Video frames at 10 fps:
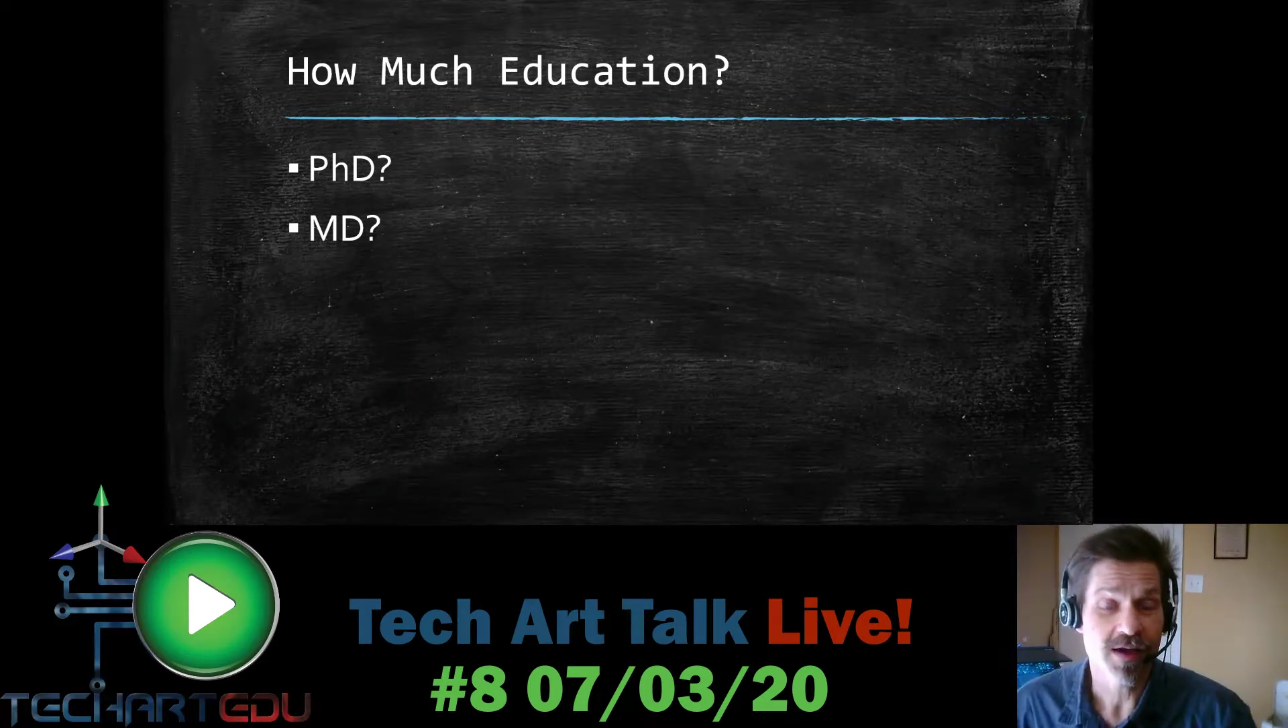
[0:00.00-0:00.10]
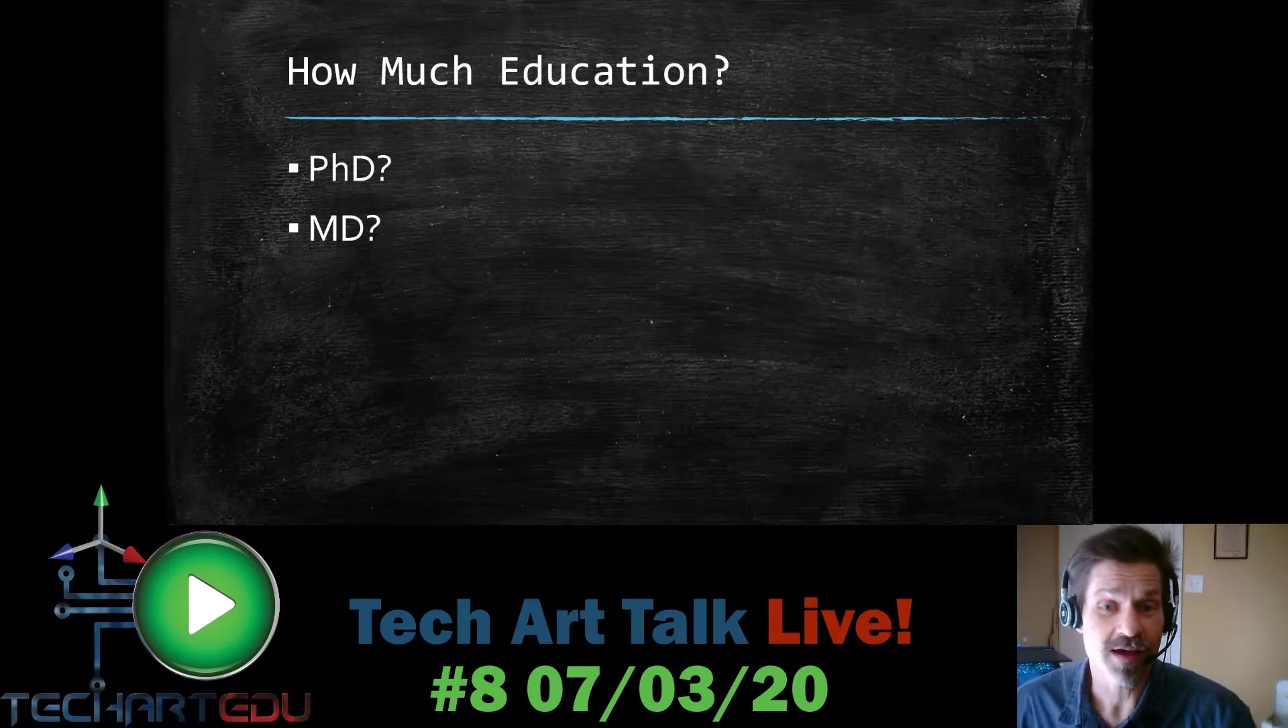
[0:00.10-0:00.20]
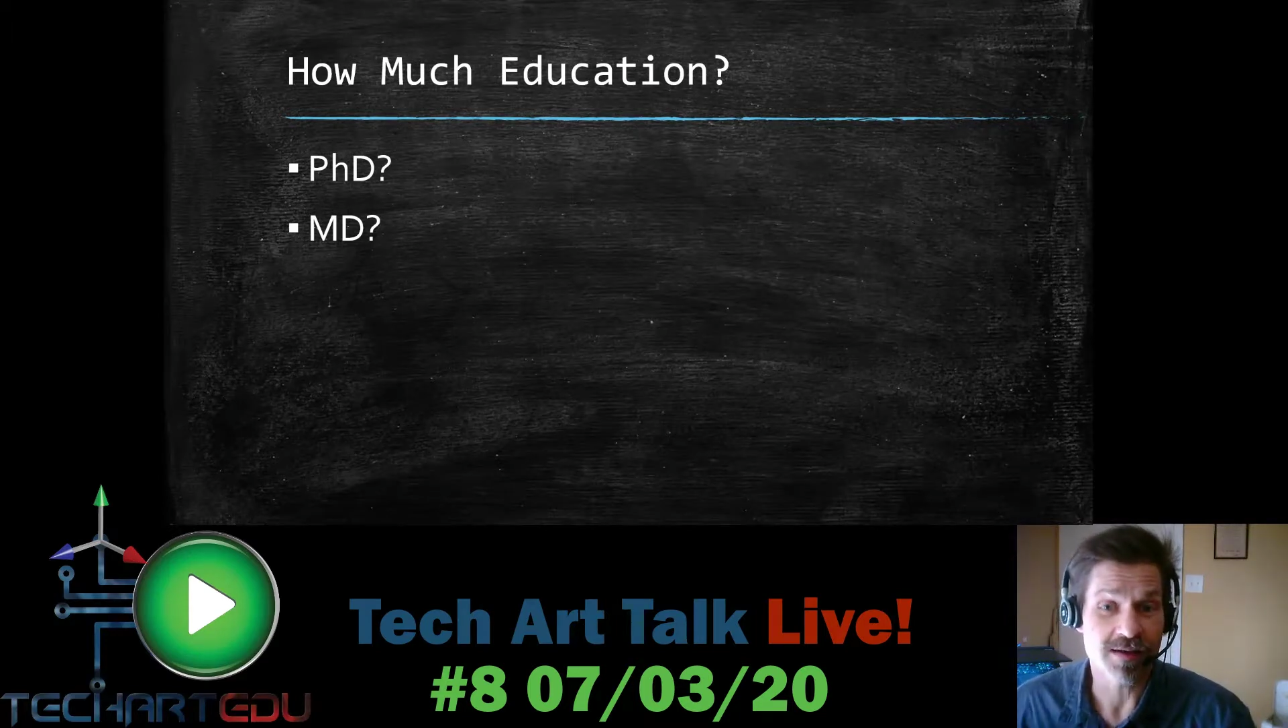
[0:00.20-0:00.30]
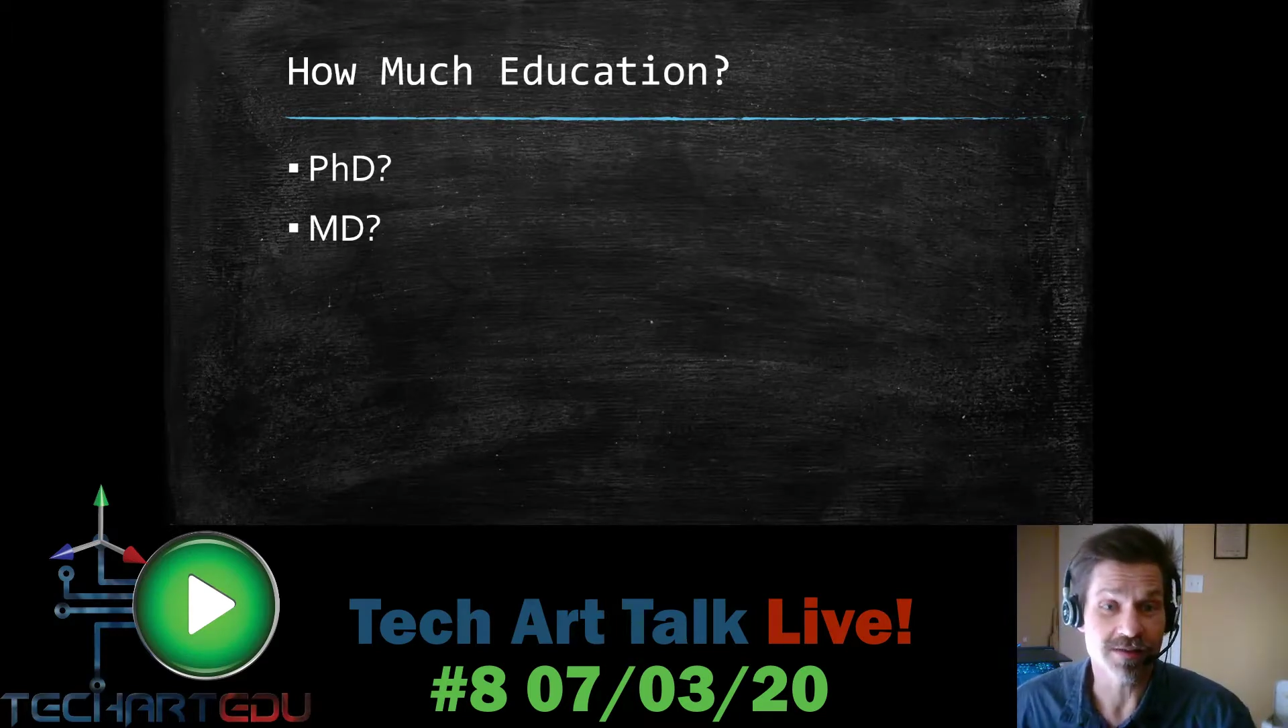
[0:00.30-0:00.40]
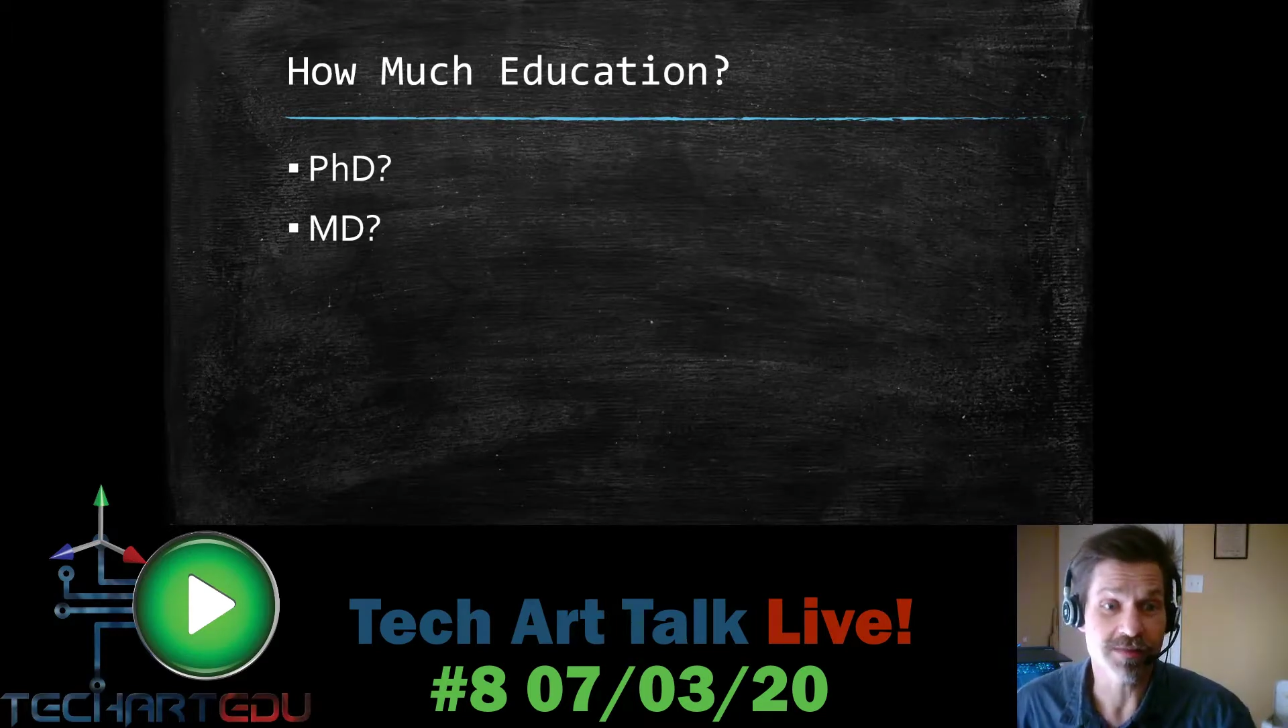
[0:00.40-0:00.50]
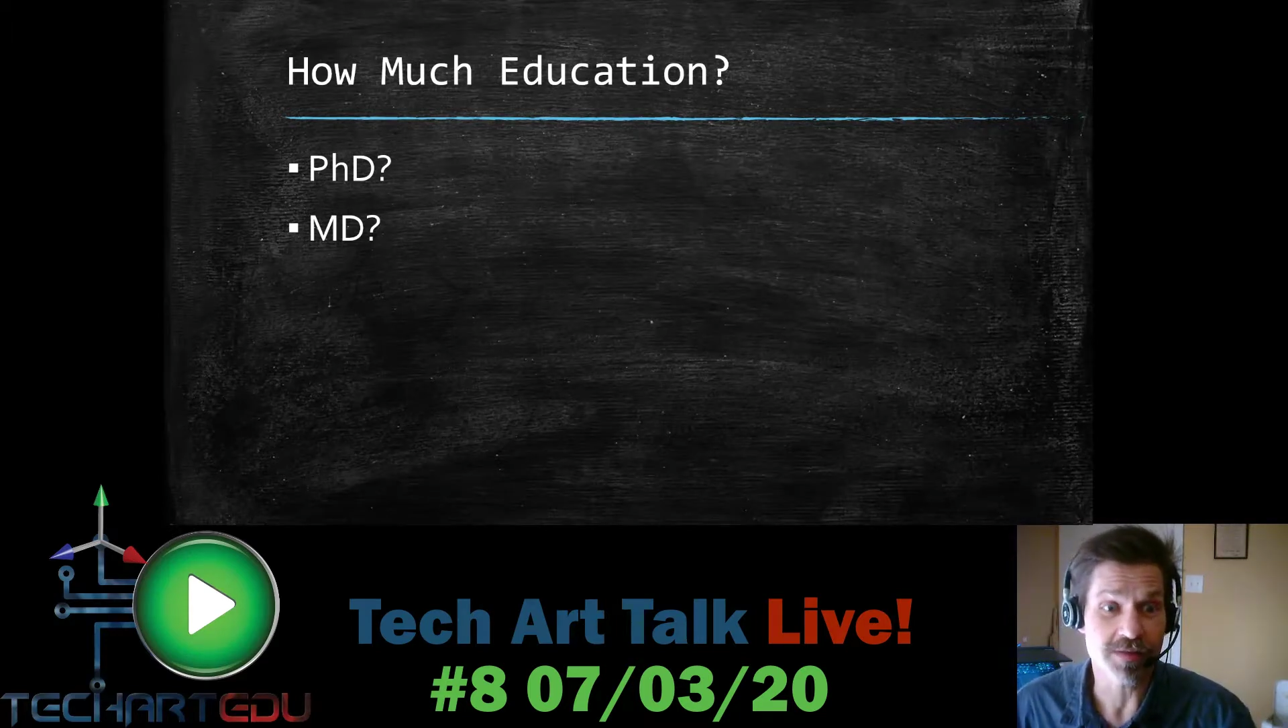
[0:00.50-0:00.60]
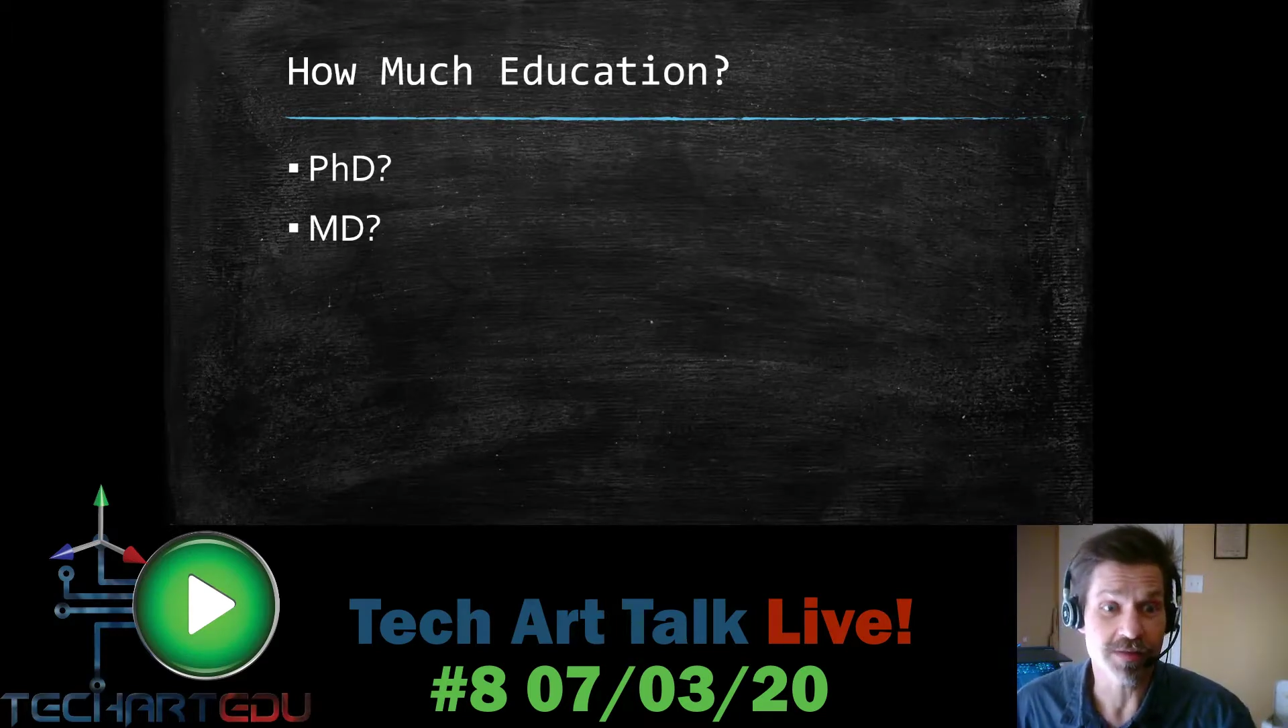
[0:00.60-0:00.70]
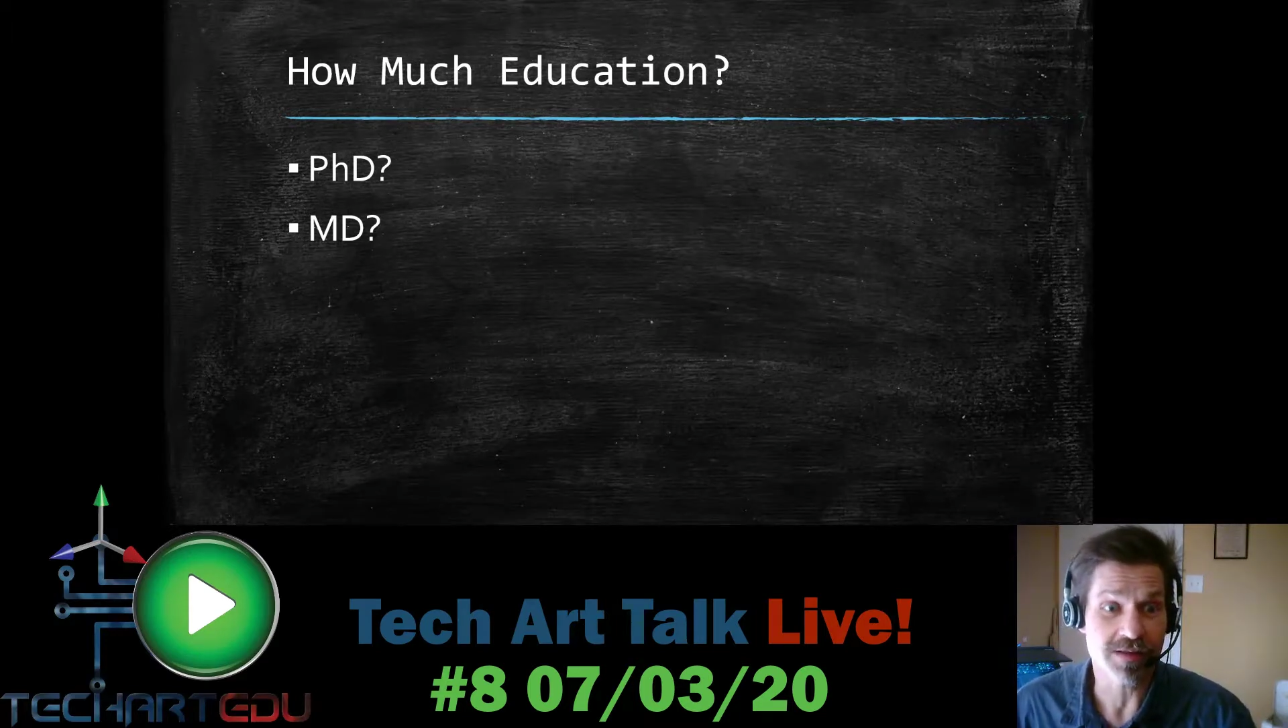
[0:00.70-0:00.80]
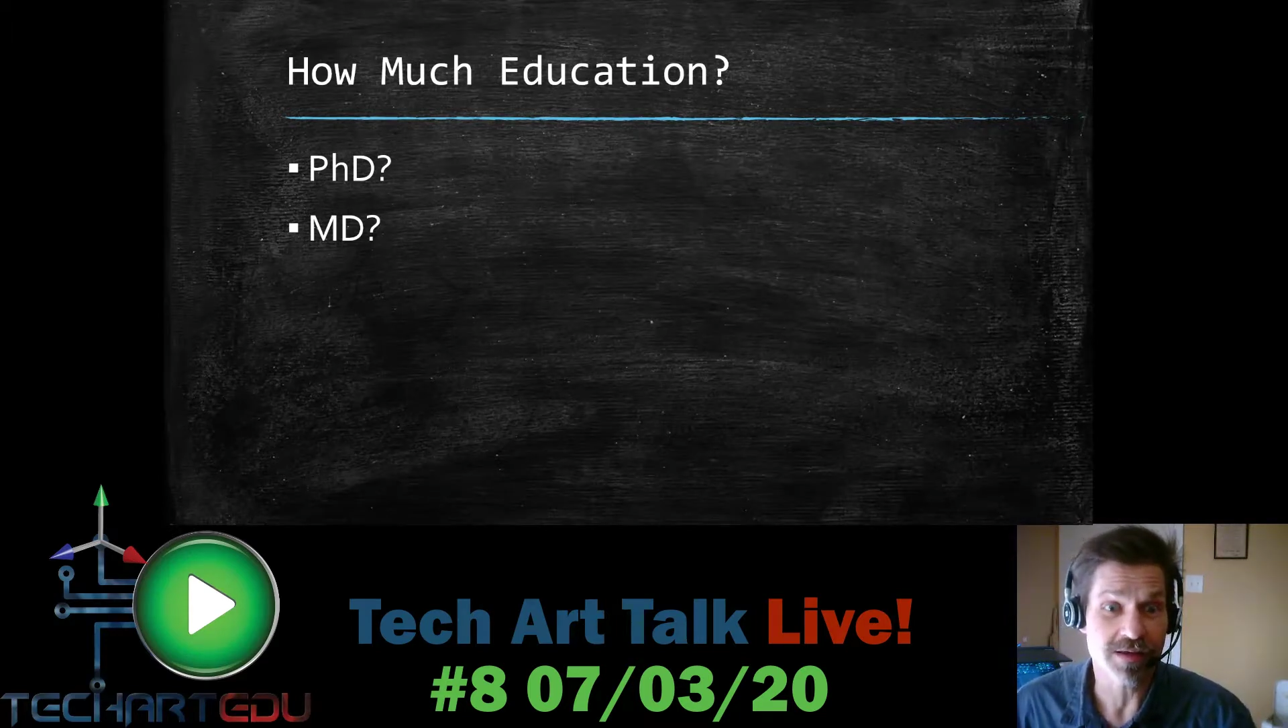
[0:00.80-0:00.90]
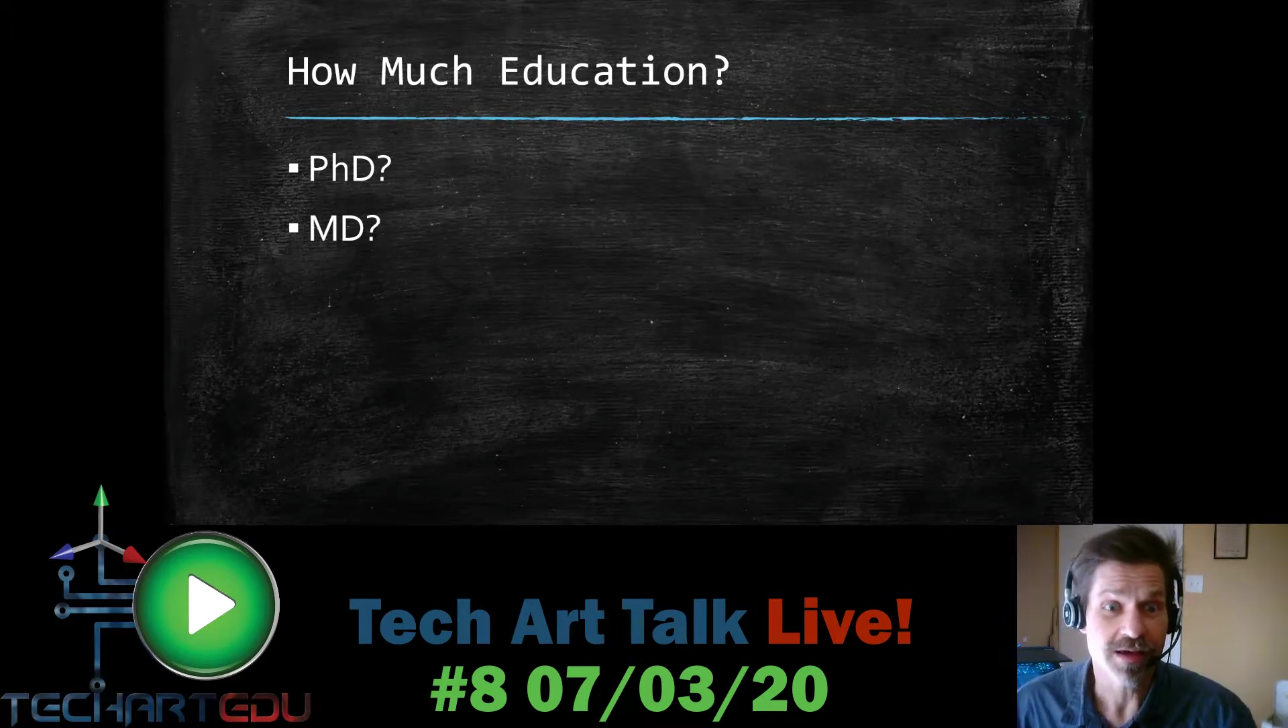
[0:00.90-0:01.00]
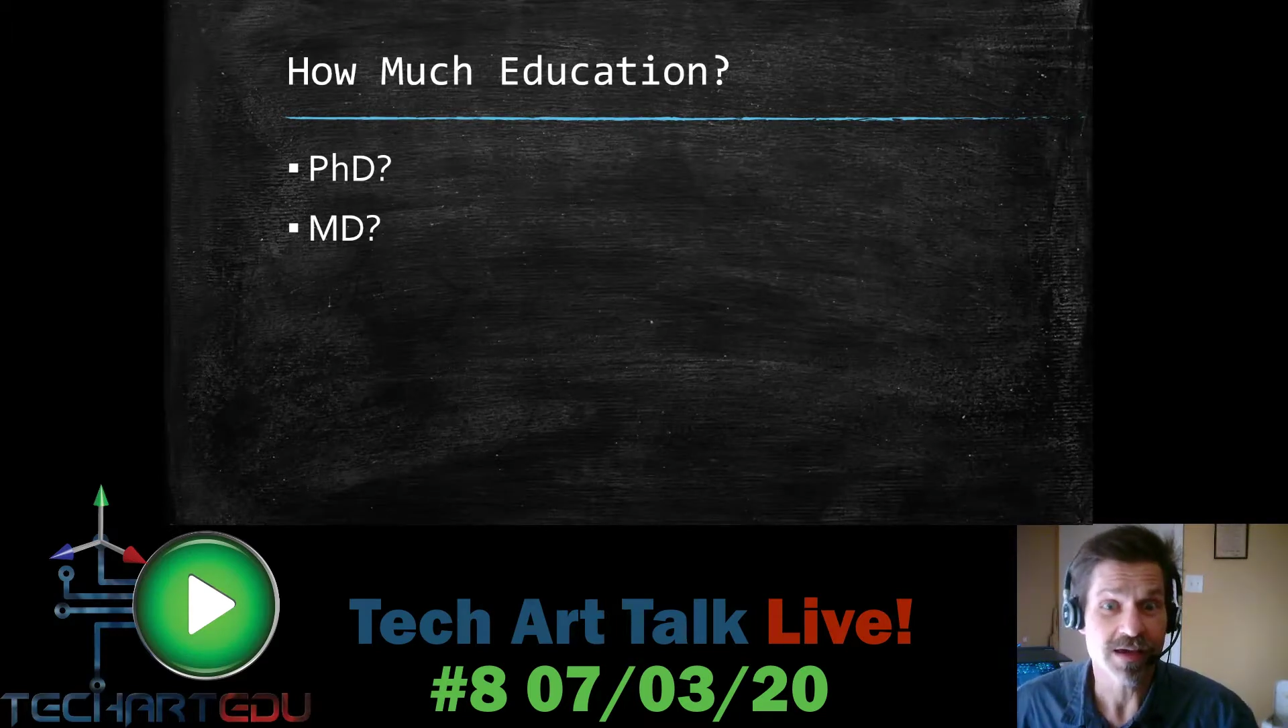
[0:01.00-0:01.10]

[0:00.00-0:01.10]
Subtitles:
and ultimately